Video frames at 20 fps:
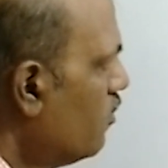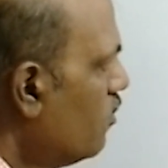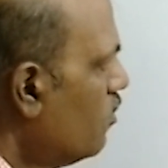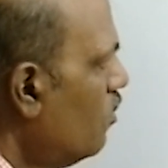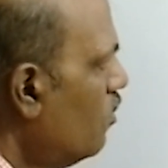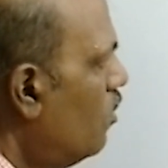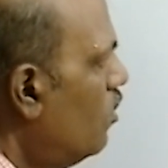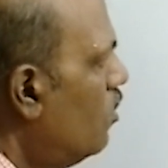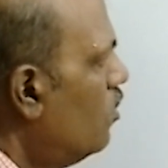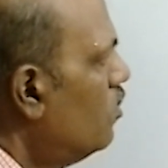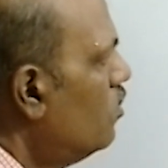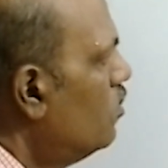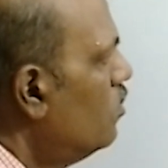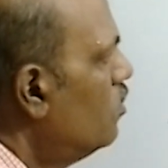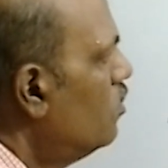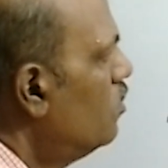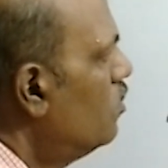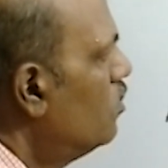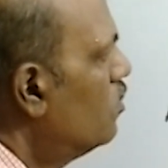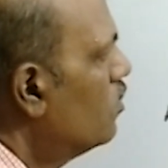
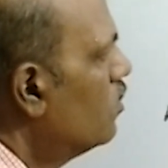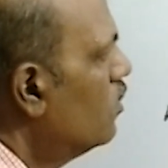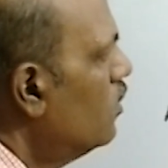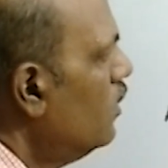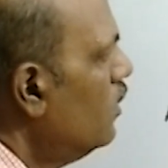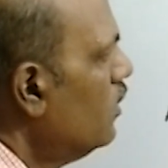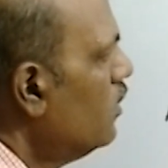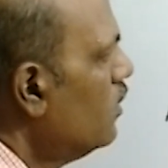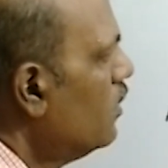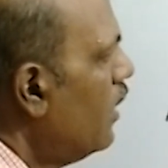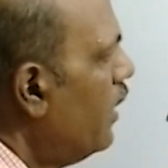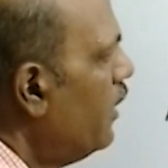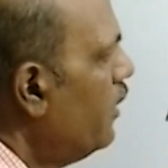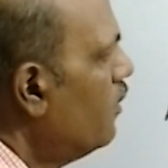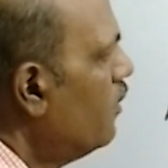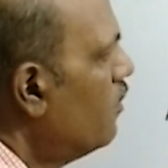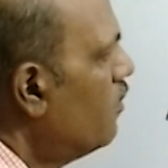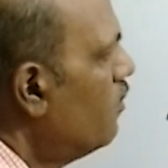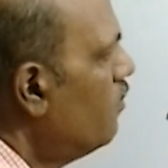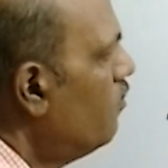so this
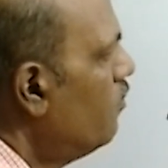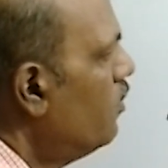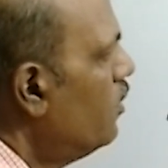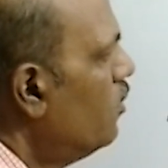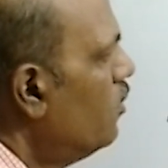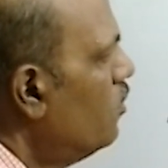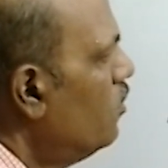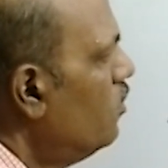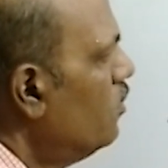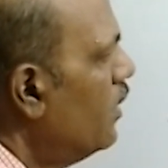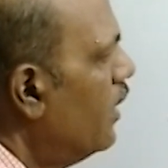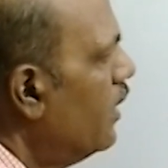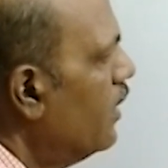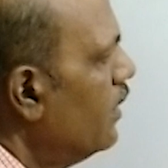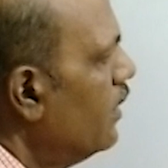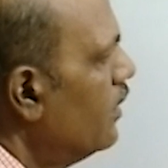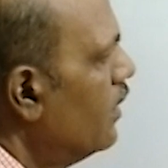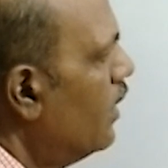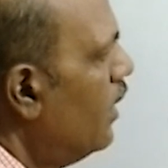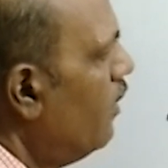side view,
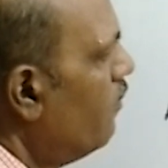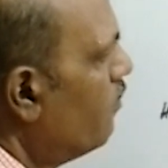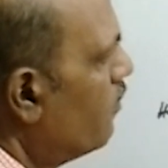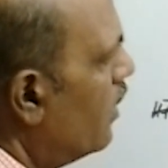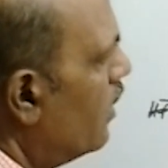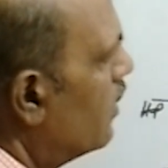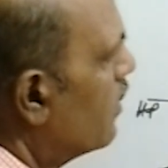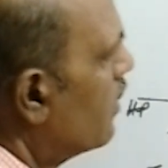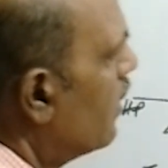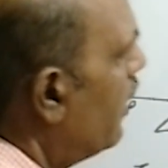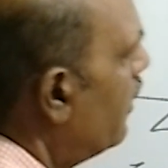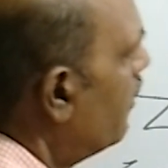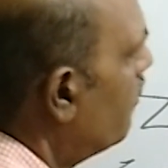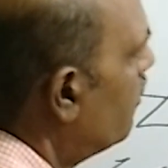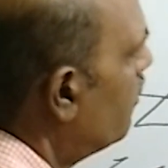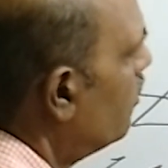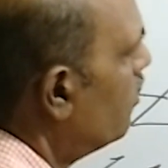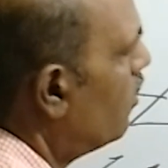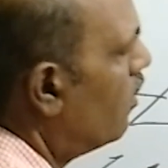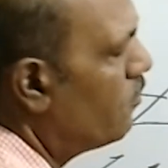that is left hand
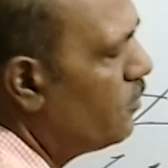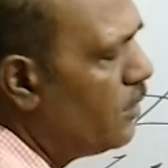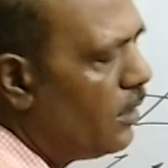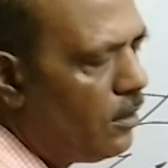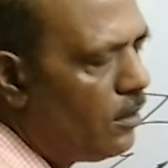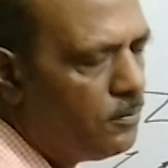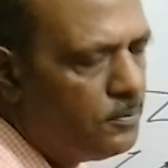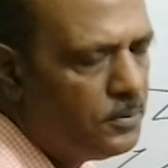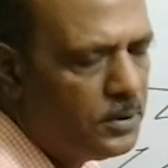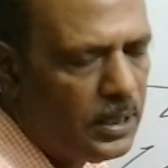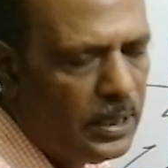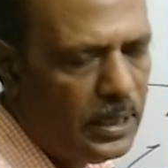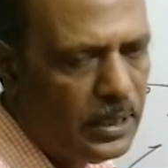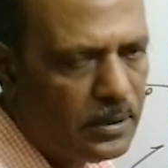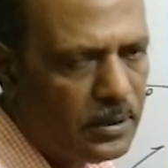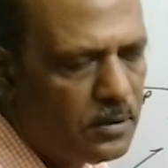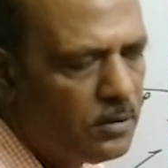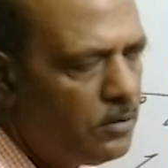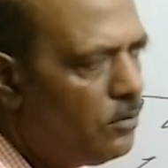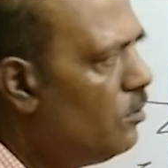side view of the
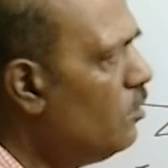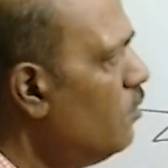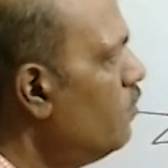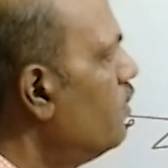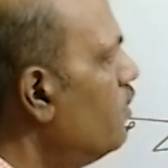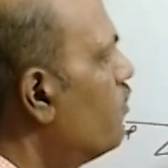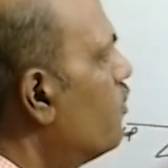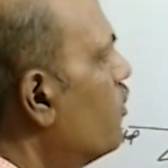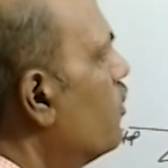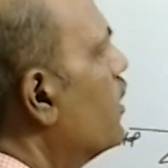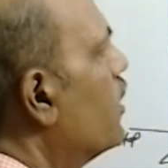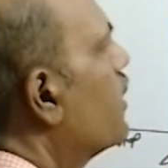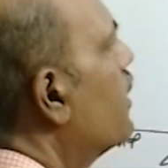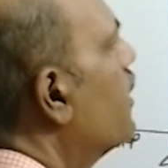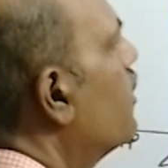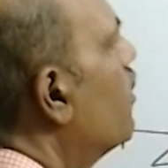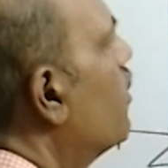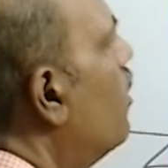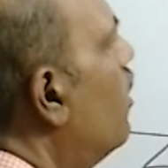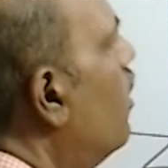object, will be
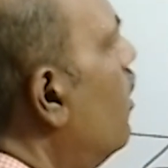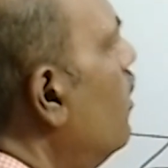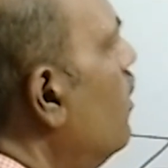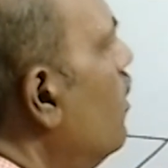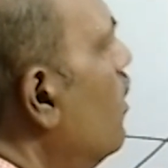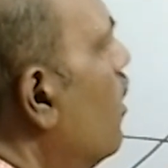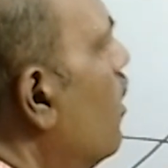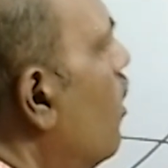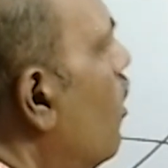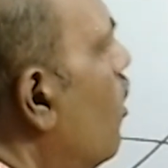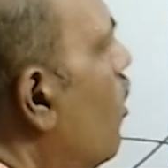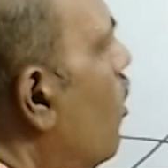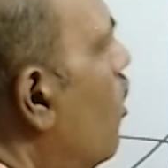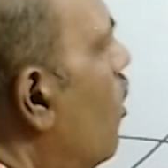projected on